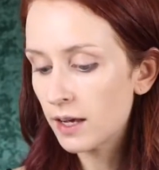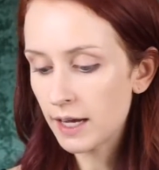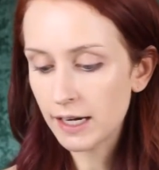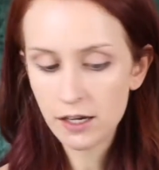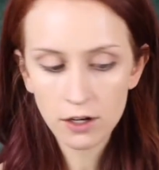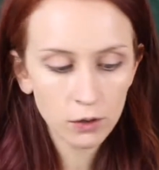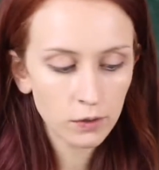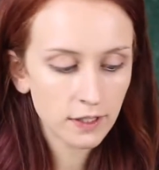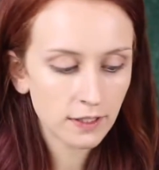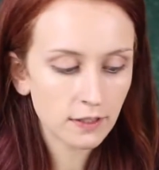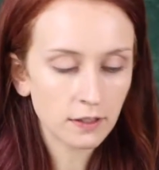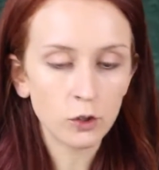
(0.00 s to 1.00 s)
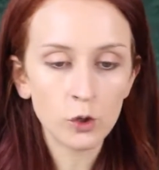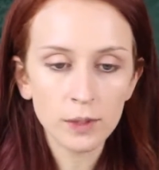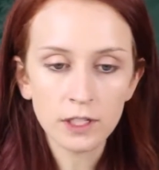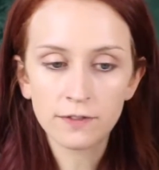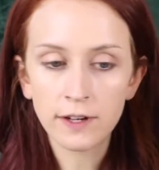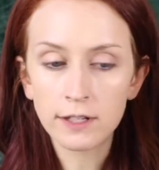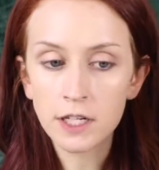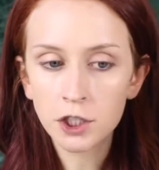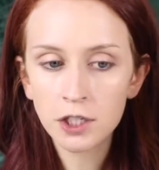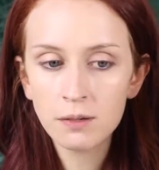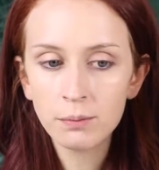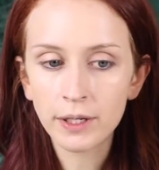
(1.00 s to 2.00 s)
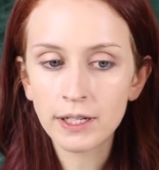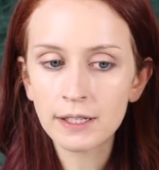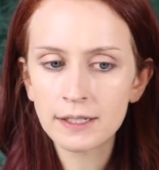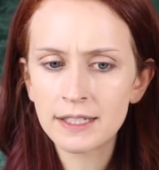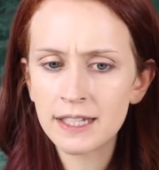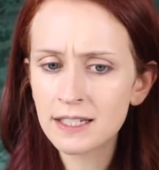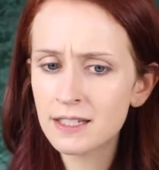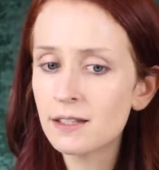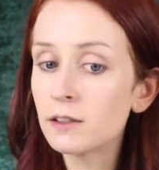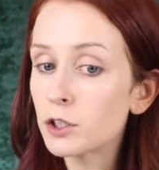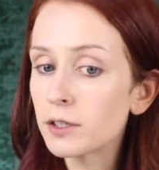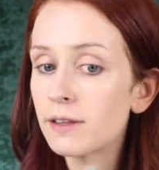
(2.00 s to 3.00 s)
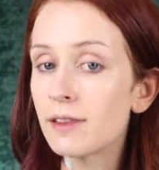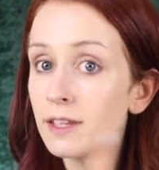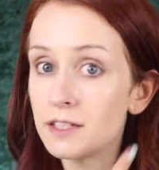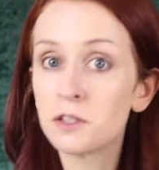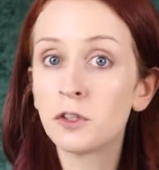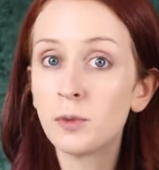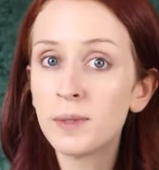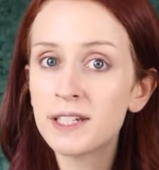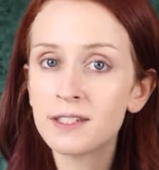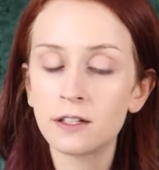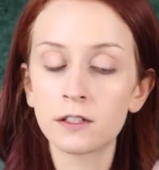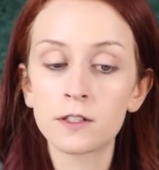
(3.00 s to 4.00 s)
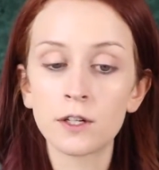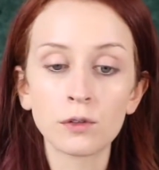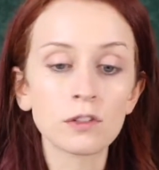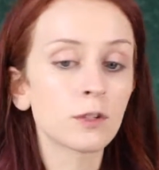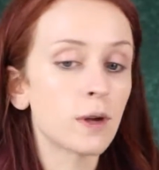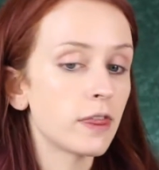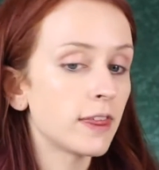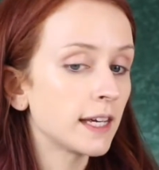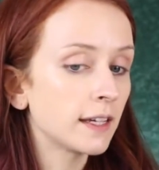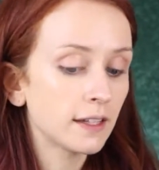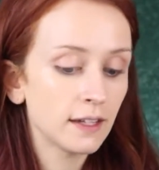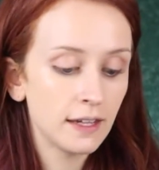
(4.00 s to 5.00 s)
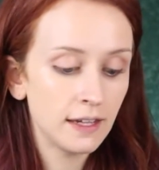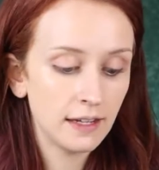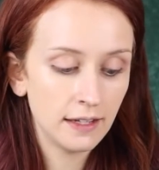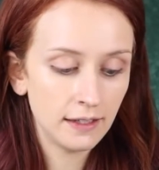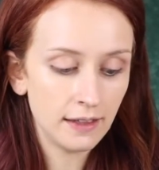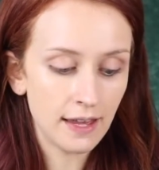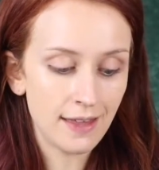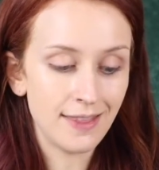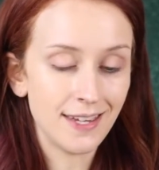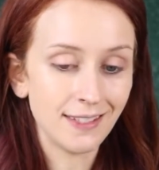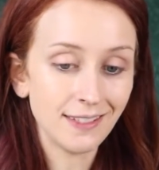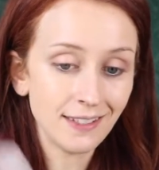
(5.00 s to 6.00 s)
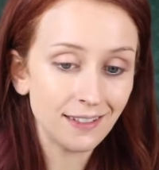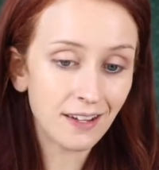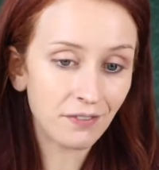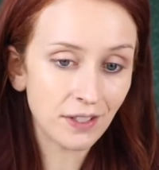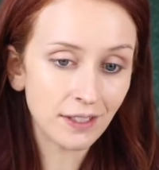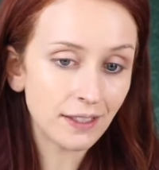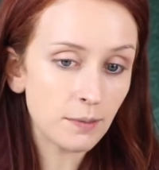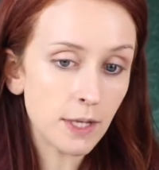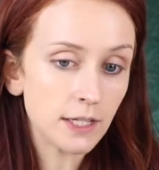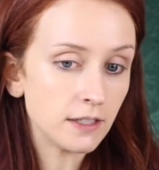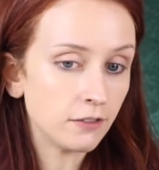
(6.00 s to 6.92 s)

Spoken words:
And I know this is a luminous foundation, but it doesn't look this luminous on its own, so I think that this definitely made a